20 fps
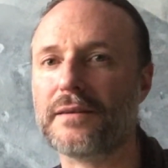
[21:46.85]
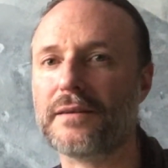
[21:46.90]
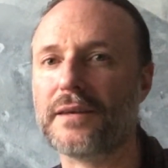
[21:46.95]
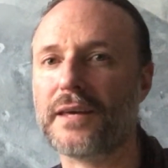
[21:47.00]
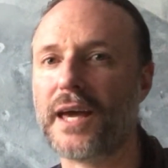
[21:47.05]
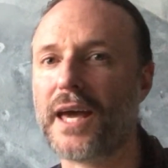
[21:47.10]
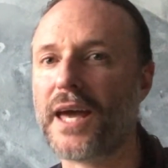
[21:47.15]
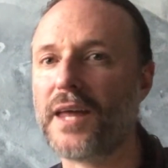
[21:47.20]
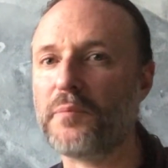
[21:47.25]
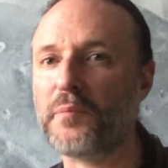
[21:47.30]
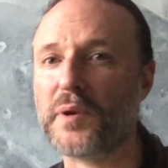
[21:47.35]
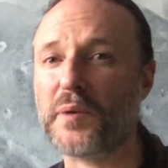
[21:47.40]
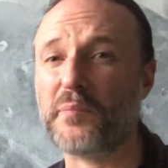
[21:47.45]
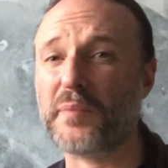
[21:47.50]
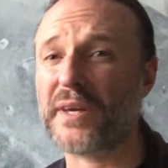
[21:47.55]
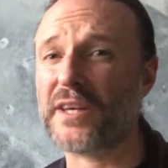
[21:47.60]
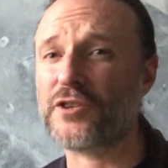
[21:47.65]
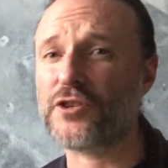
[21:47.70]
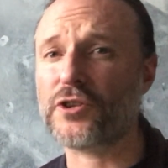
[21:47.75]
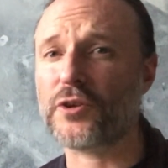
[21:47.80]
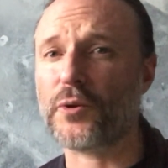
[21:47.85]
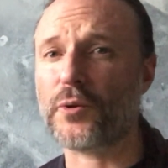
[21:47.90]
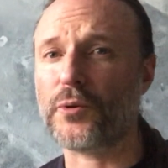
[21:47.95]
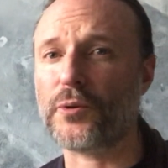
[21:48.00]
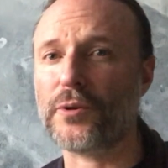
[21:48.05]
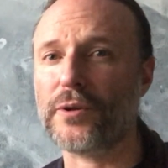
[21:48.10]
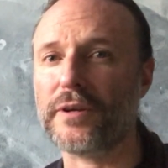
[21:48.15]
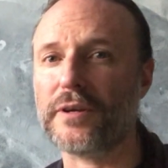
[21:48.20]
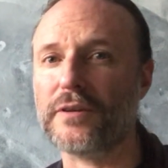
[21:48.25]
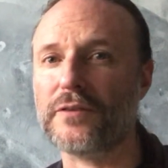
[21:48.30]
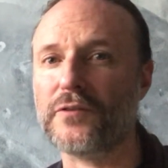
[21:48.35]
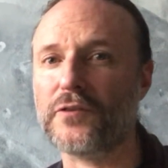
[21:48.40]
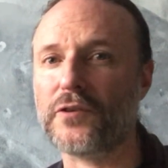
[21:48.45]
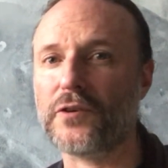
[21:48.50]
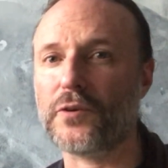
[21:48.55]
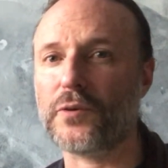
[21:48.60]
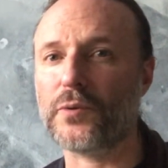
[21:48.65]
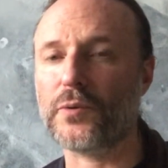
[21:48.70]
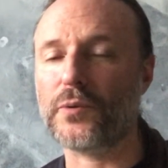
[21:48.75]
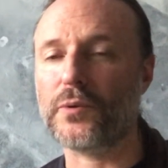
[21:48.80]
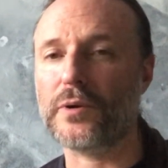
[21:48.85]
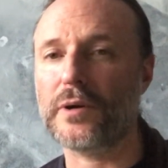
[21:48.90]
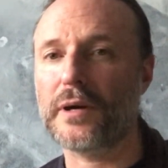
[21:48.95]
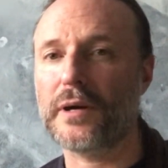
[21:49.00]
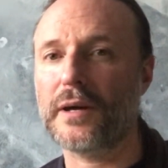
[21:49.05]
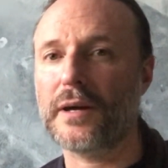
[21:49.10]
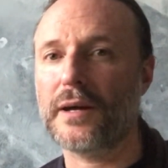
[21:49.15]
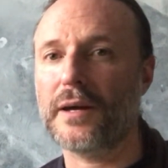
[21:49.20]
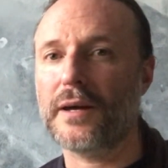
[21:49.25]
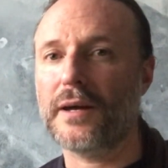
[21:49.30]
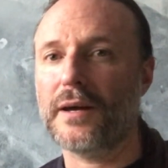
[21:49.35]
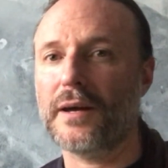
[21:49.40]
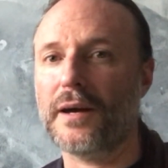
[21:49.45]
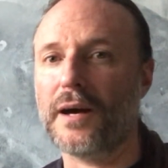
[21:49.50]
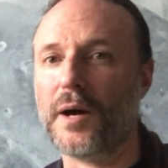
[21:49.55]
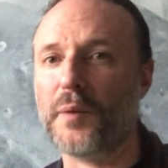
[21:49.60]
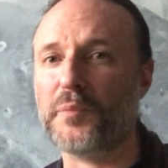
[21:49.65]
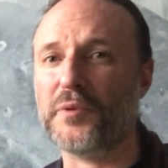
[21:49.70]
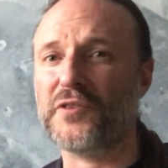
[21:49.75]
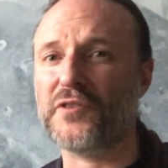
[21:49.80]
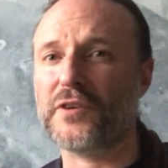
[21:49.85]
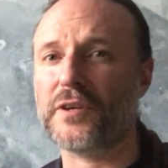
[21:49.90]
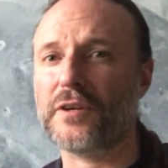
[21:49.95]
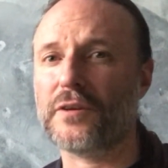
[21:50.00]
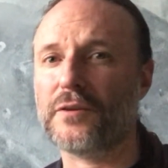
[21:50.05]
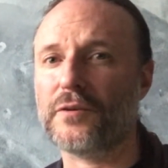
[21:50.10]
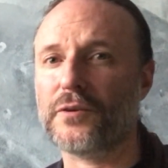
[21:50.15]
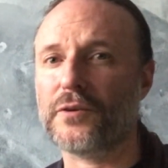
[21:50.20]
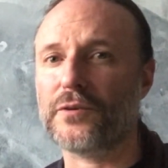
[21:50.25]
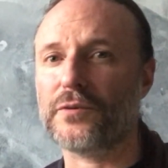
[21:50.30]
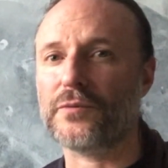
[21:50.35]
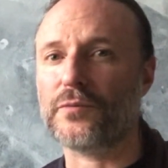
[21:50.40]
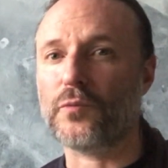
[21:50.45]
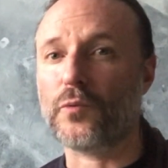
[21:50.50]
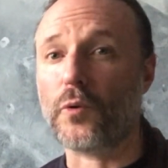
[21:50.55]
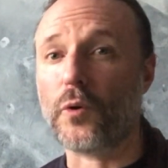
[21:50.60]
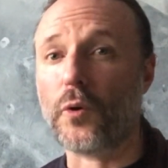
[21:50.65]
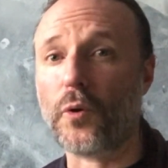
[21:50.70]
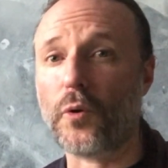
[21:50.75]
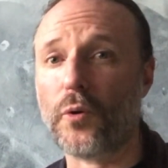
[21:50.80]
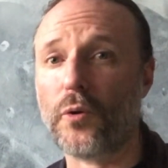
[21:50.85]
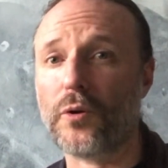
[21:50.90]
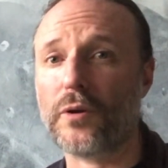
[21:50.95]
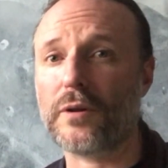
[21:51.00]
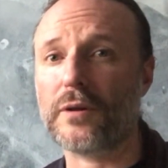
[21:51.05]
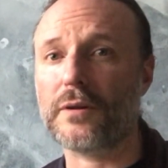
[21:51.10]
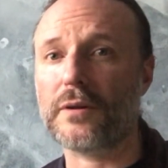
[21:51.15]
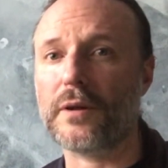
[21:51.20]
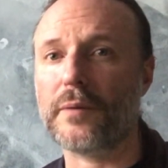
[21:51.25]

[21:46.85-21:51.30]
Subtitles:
can't be pigeonholed into a particular role.